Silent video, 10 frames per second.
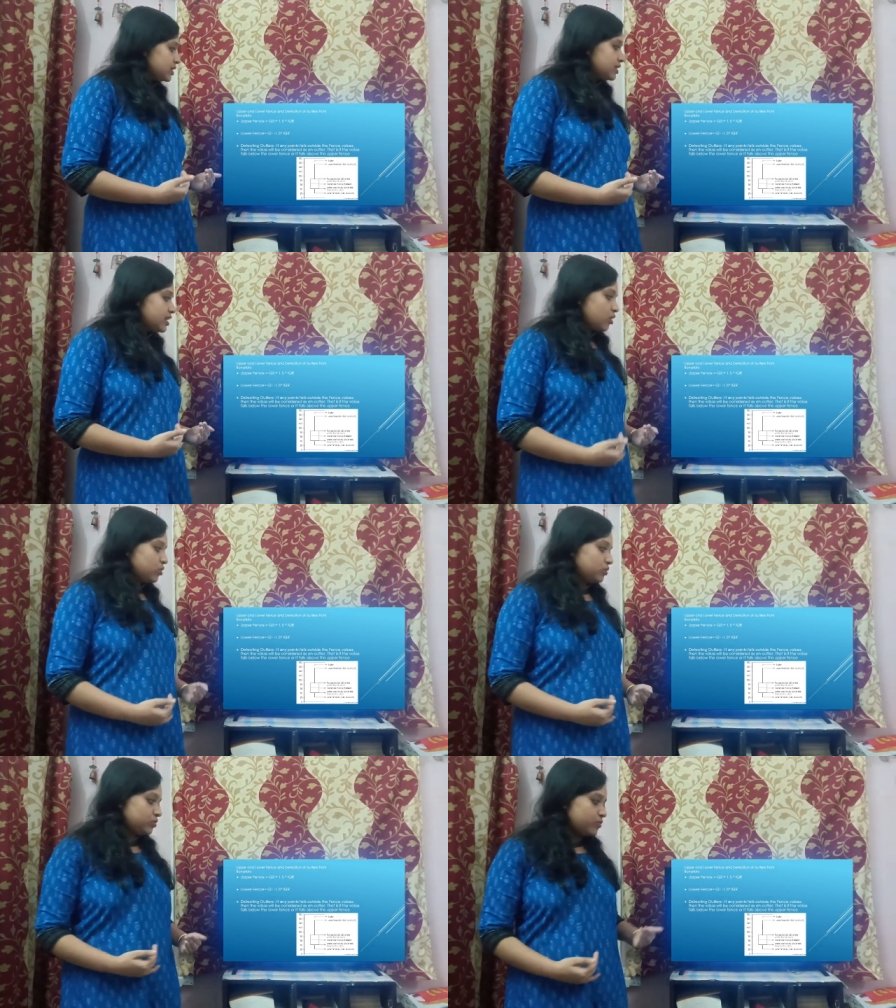
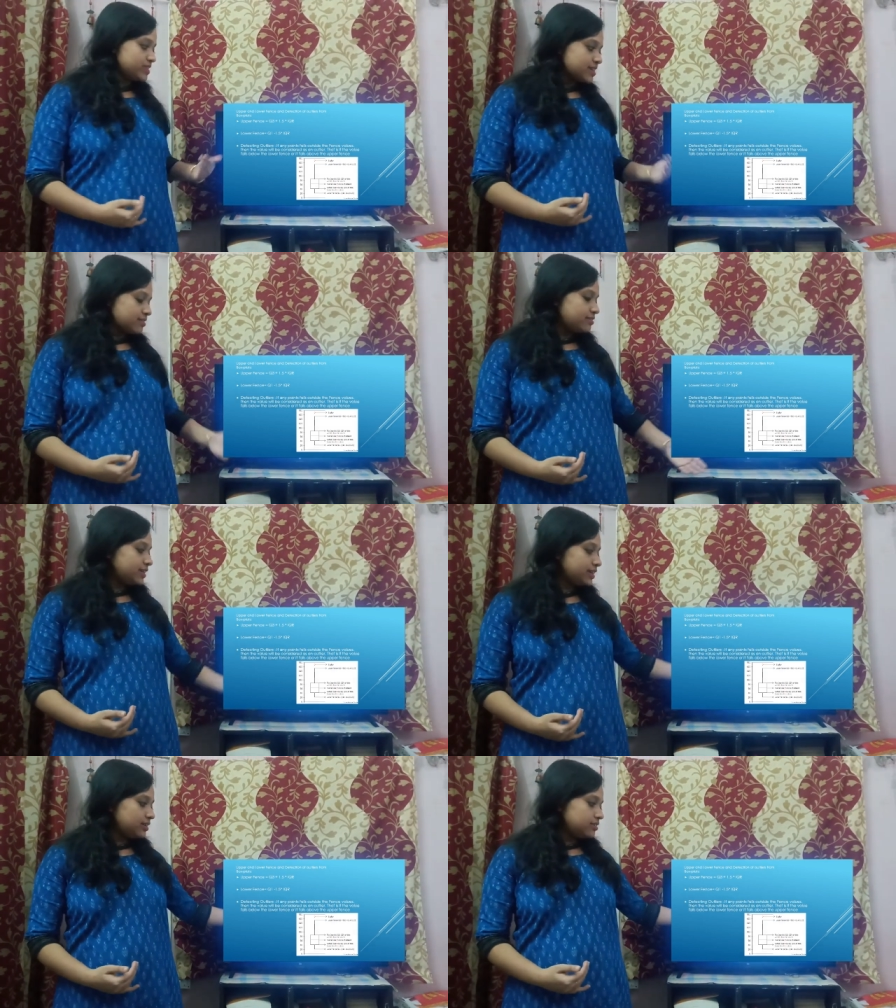Now, we
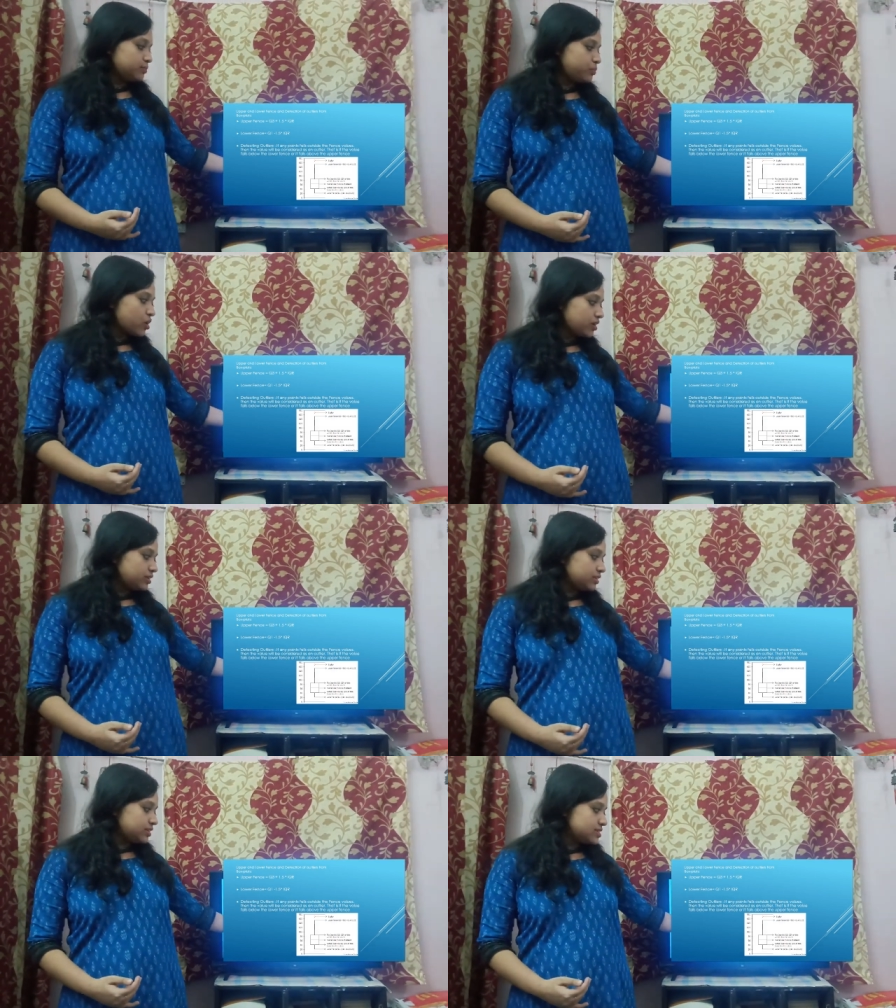generally
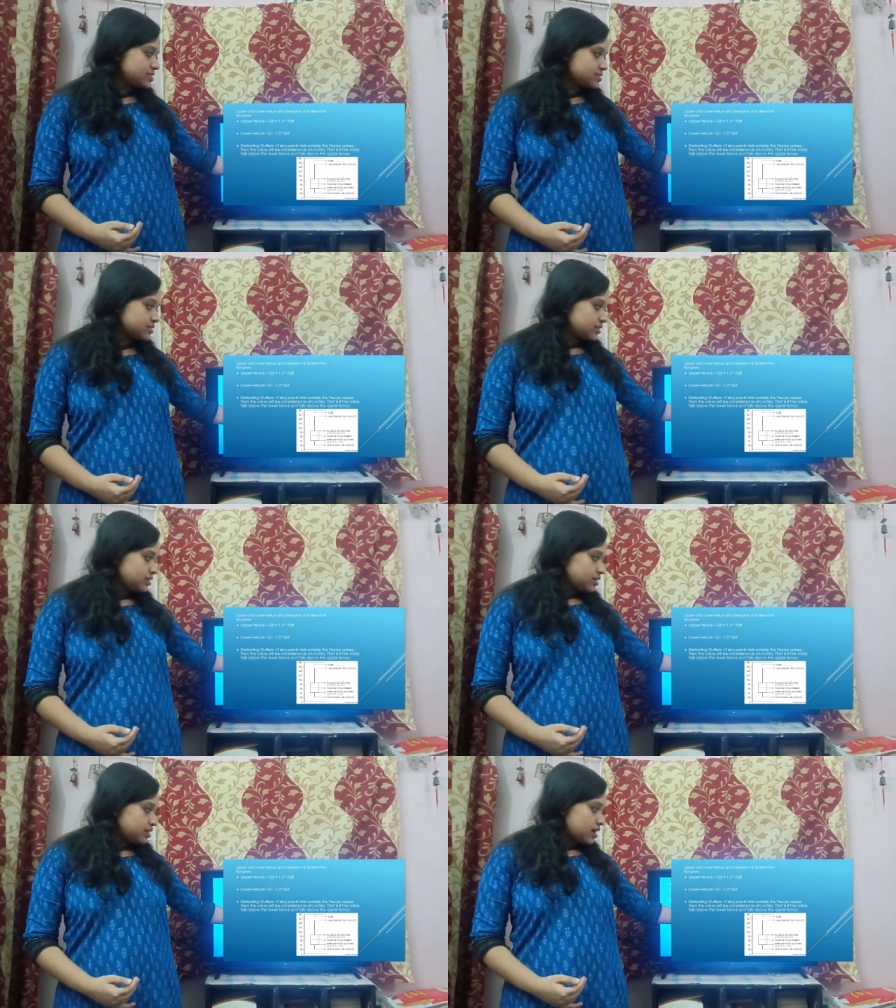plot this
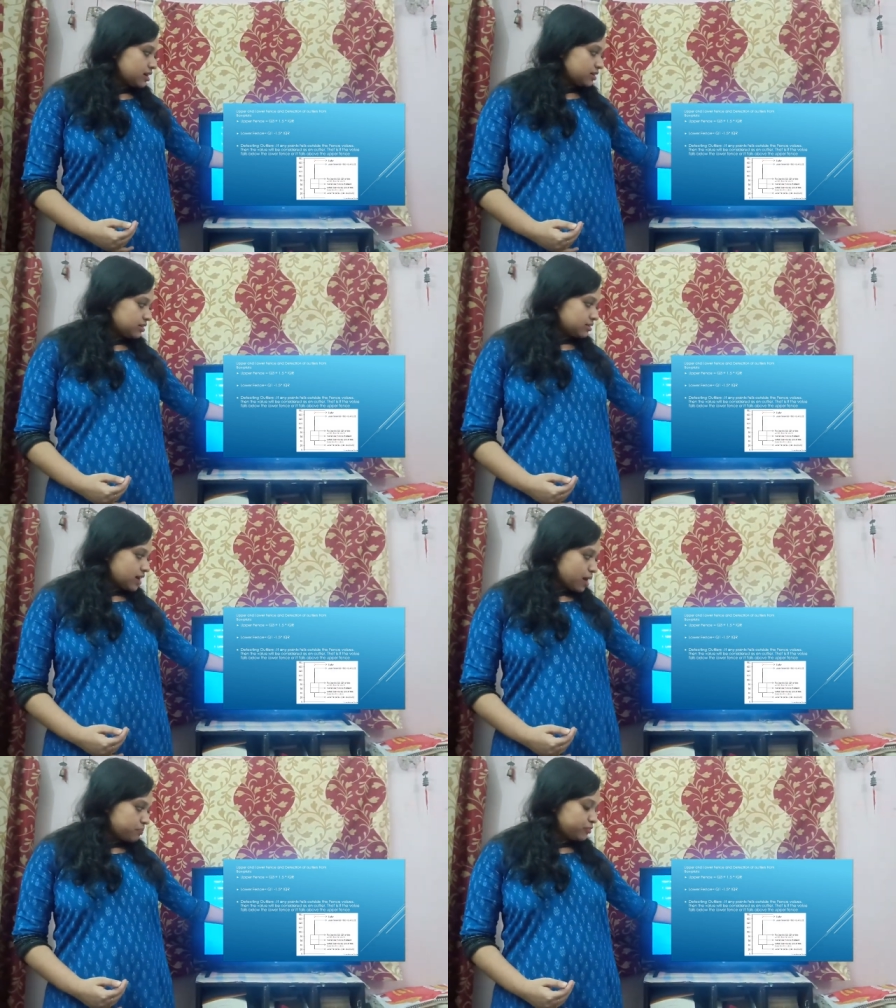
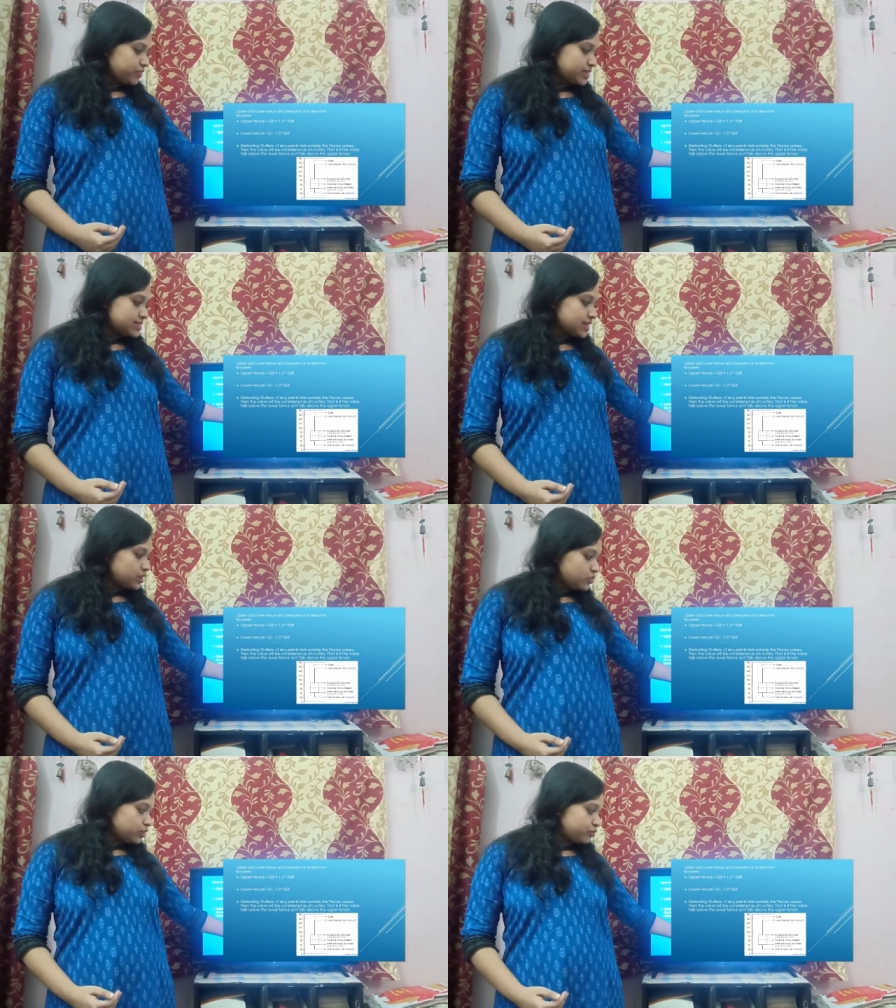upper fence
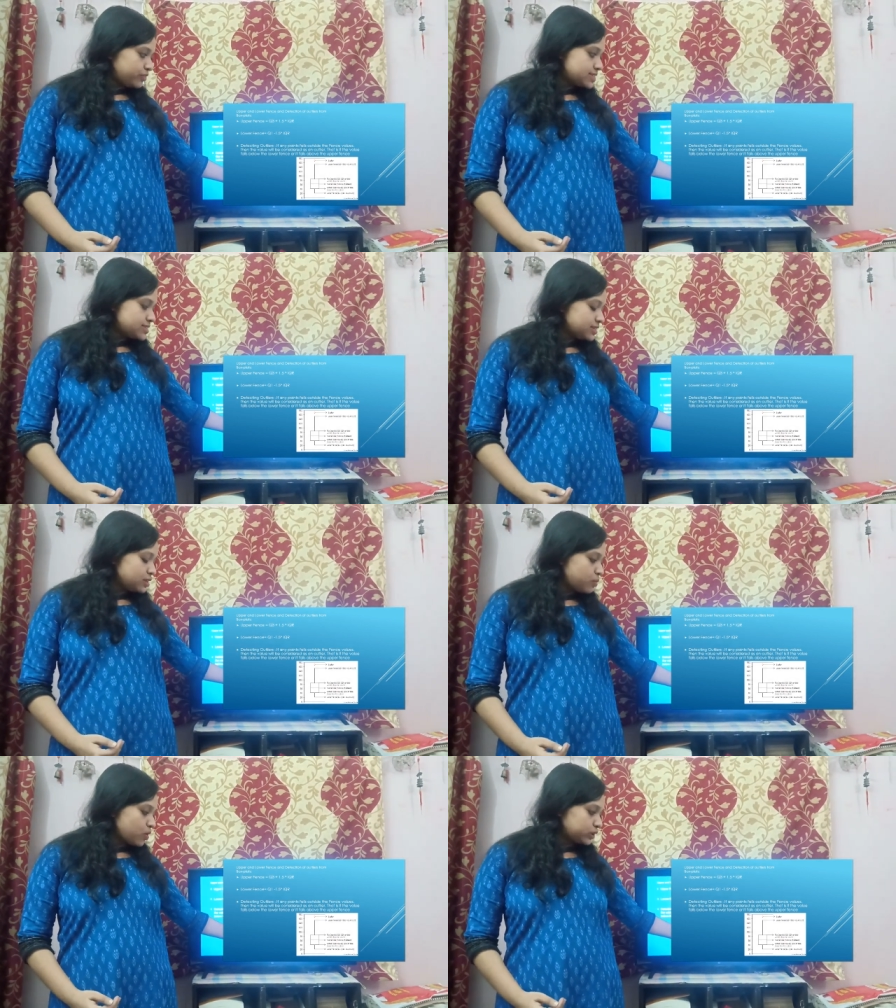and lower fence in
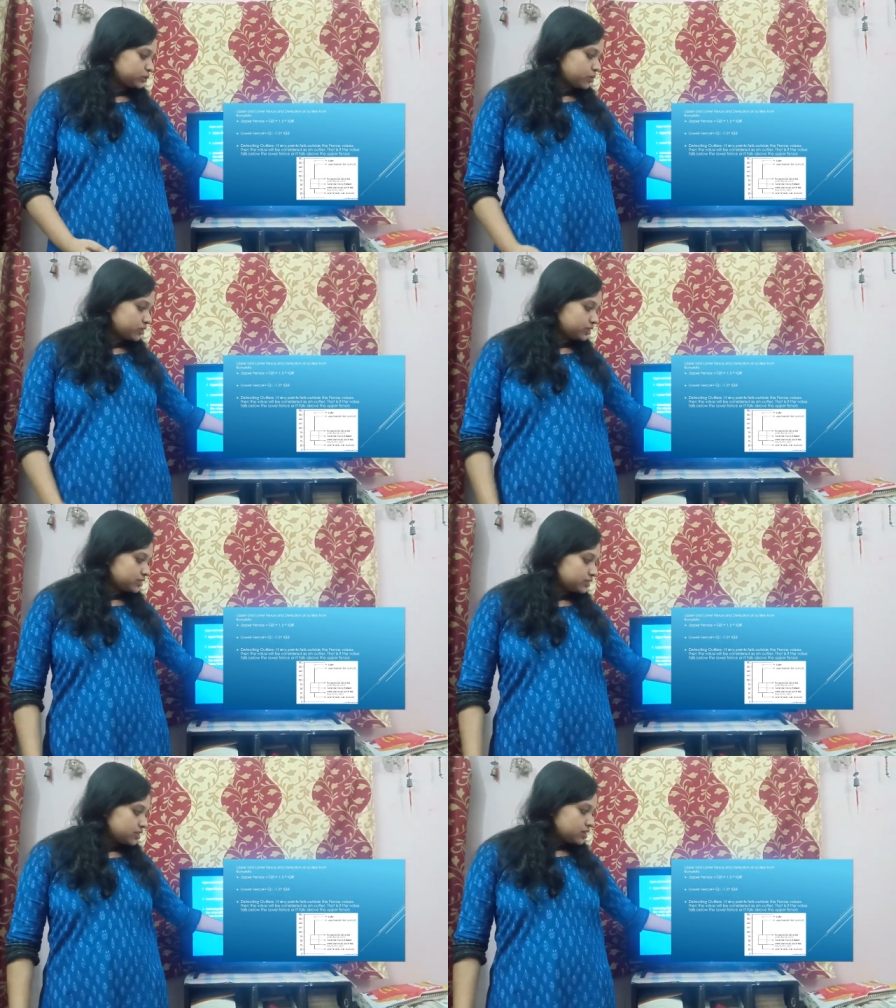the box plot
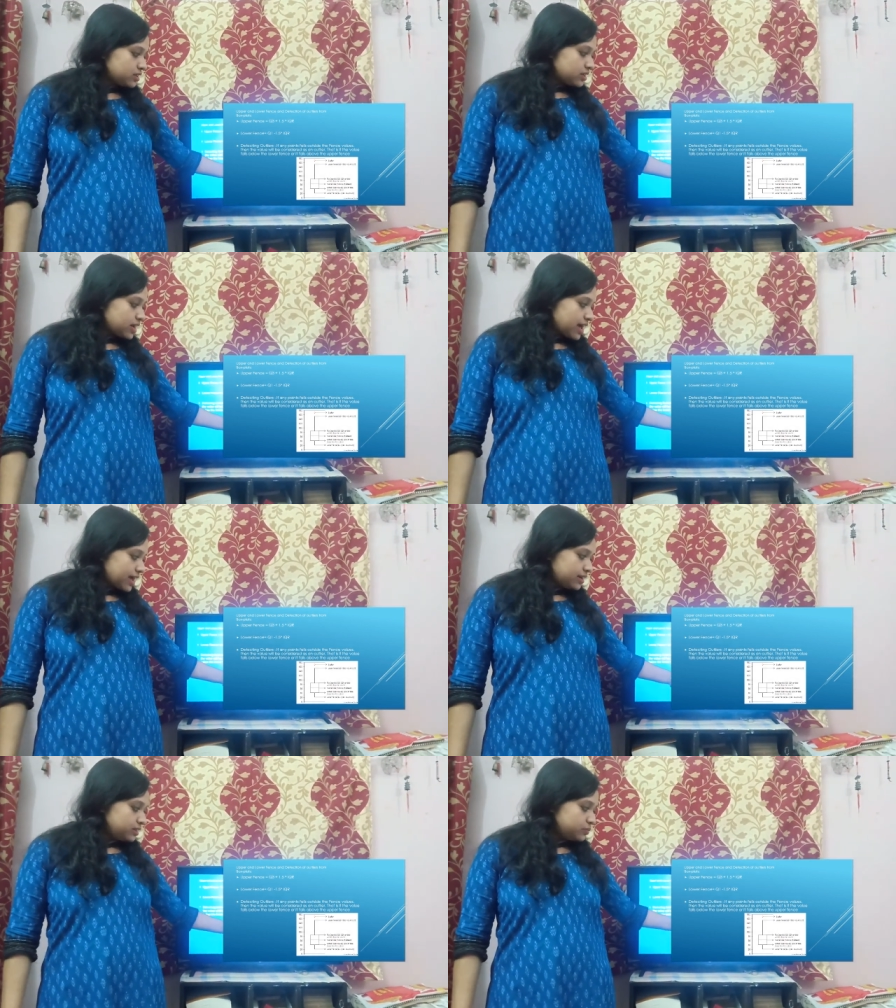
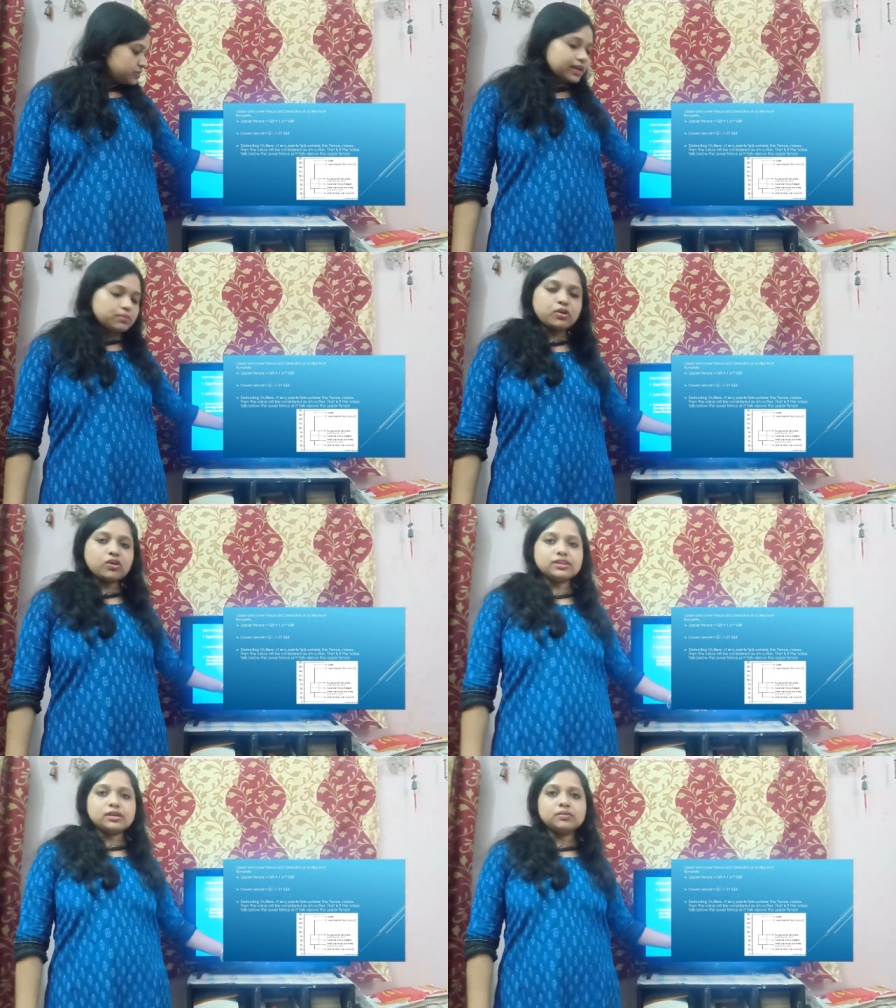and then
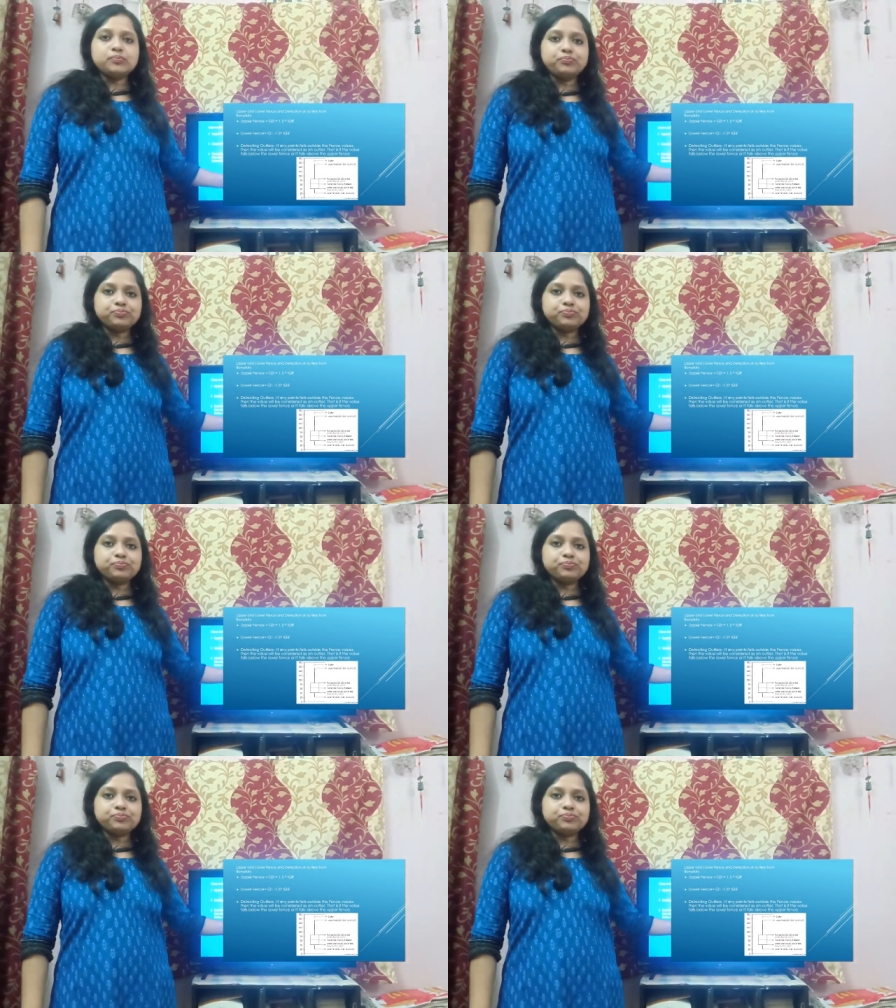plot the